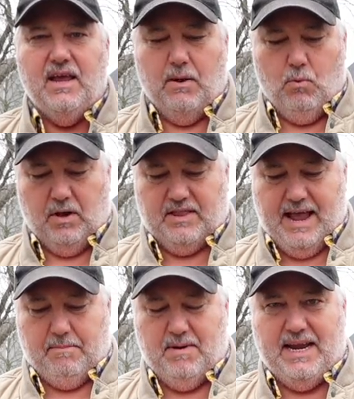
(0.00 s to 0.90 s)
And what
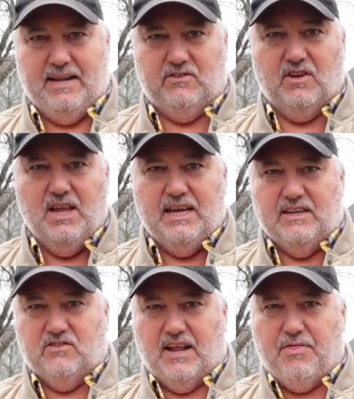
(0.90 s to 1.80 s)
that means
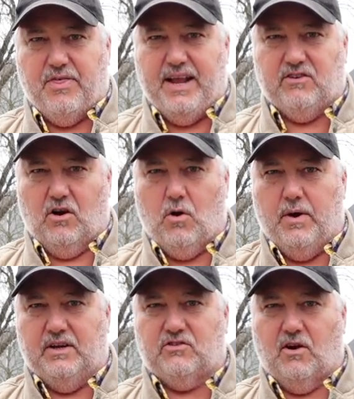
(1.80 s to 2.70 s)
is that things are
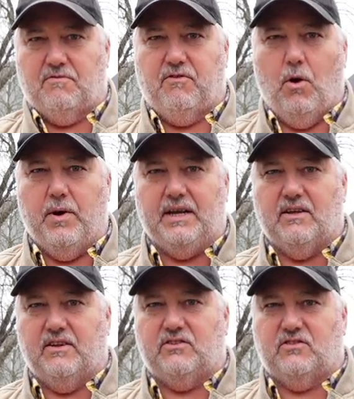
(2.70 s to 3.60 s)
going to start flowing
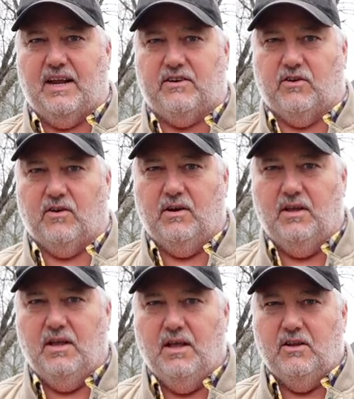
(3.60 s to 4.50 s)
to the center.
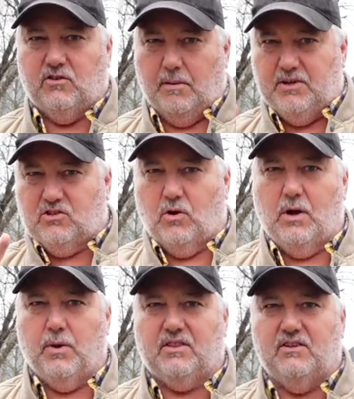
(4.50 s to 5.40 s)
So let me show you what